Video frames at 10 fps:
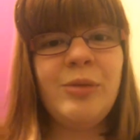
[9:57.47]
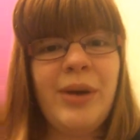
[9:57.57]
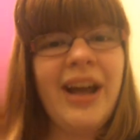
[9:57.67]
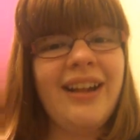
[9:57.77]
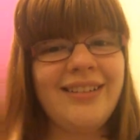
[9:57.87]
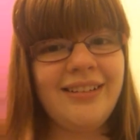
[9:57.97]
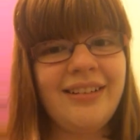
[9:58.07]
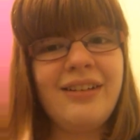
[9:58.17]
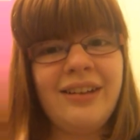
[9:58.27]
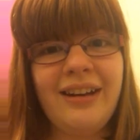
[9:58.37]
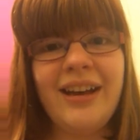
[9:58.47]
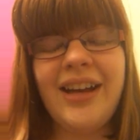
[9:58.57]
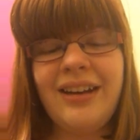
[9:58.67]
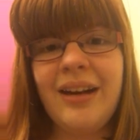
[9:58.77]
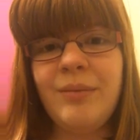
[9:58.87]
surpasses season
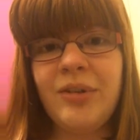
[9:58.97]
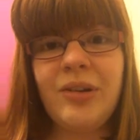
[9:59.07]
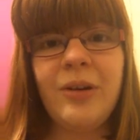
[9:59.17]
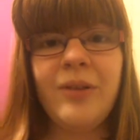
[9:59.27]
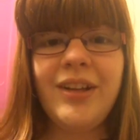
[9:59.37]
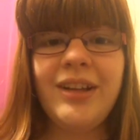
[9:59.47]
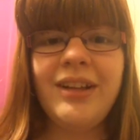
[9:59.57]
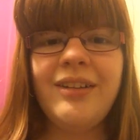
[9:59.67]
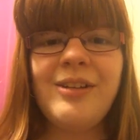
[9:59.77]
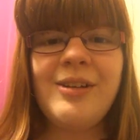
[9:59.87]
nine, and I'm sure of it.